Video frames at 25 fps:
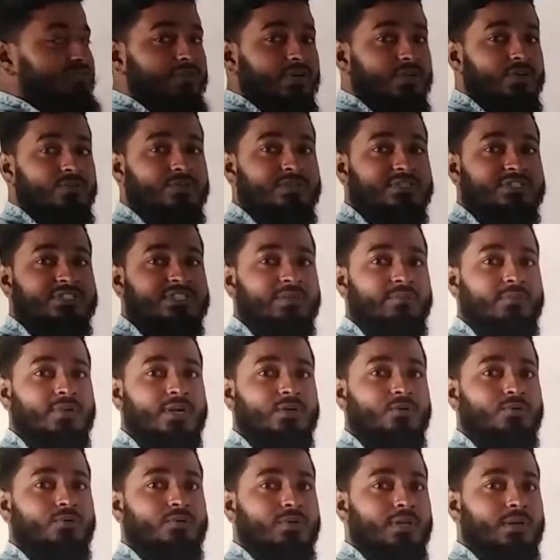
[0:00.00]
value is similar
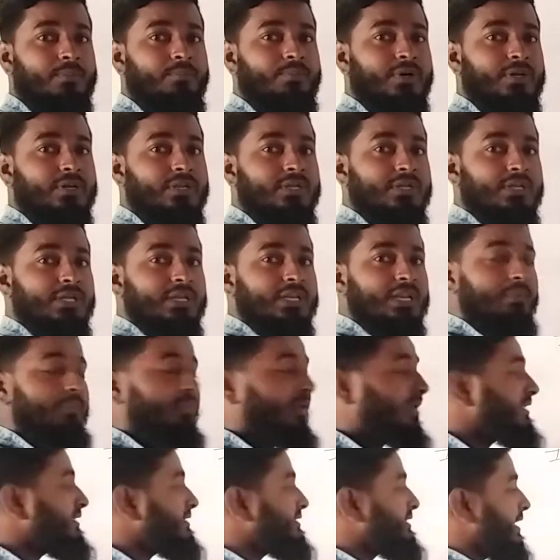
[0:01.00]
to number.
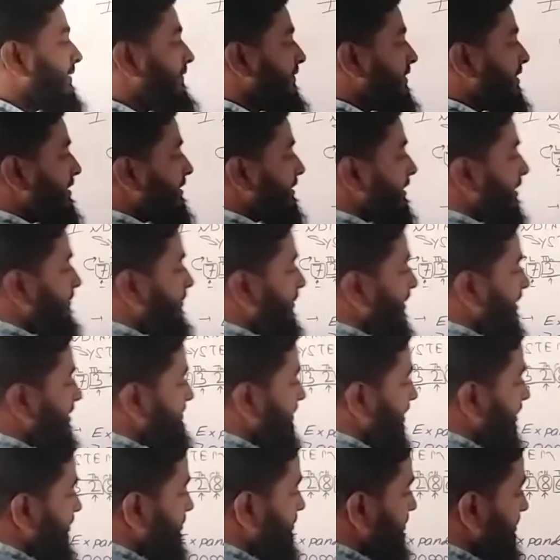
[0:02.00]
Number is 7, then place
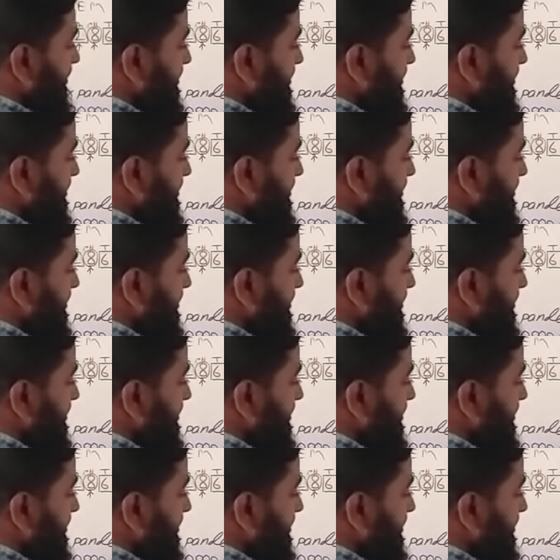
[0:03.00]
value is